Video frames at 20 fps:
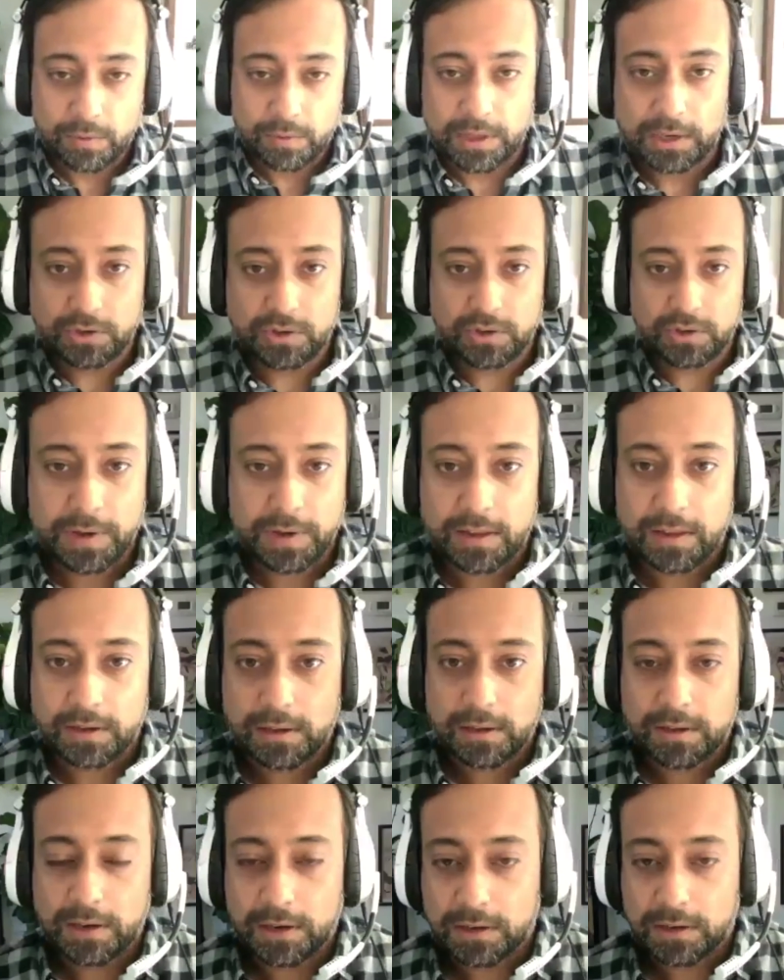When they drop
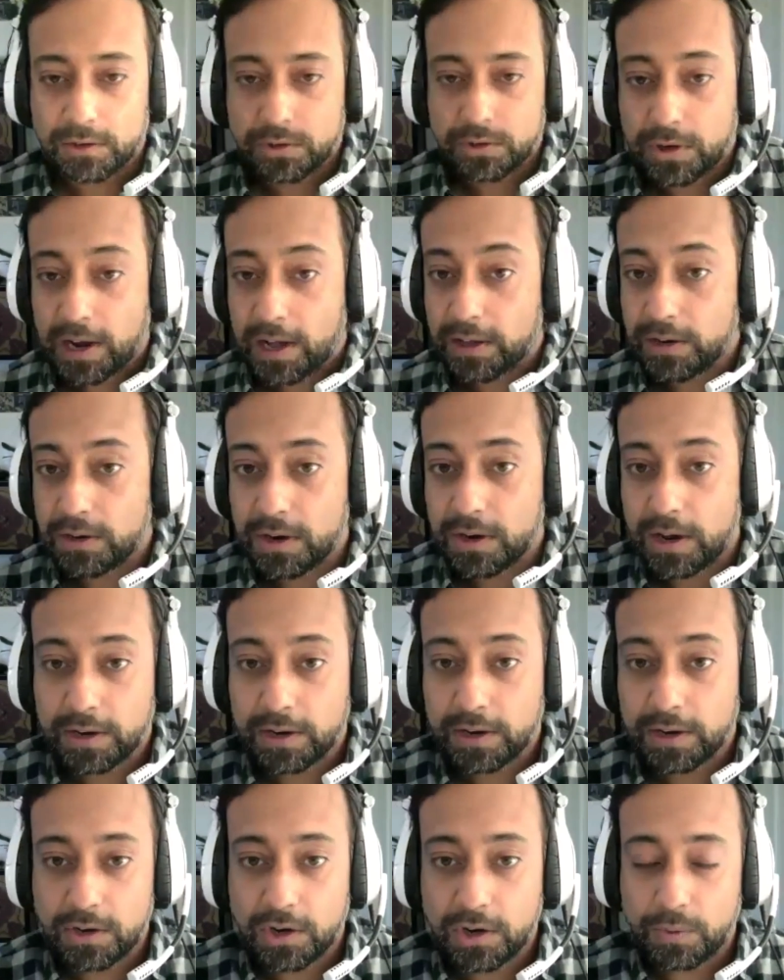out of the clinical trial, you're
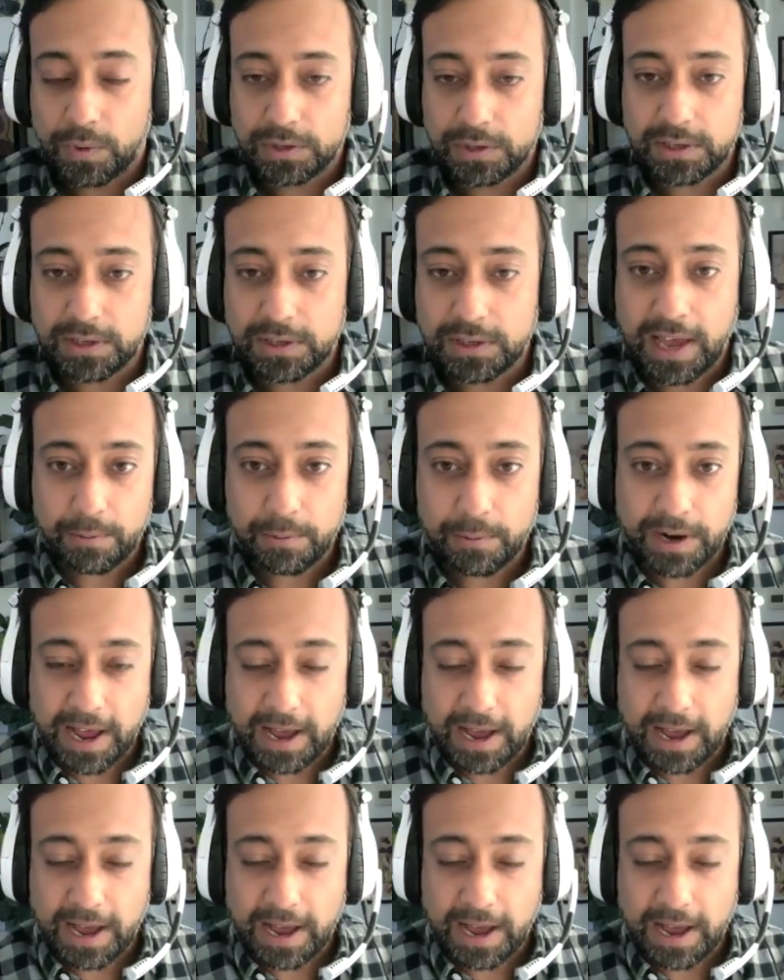not going to know what